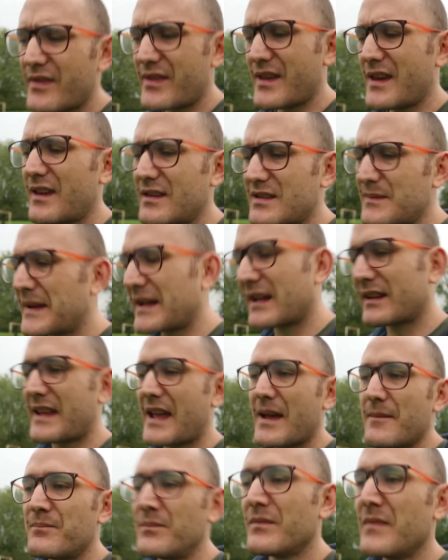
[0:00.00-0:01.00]
I think, something like
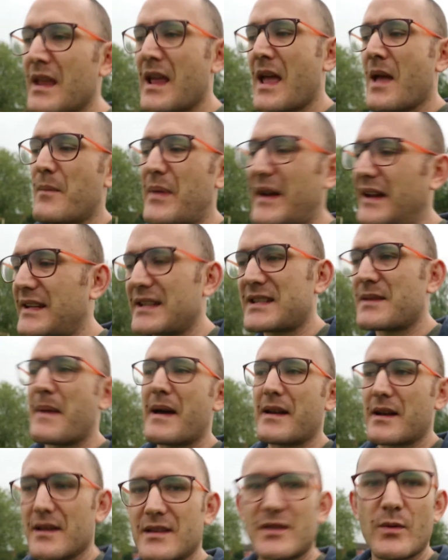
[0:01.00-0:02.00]
that, but it doesn't matter.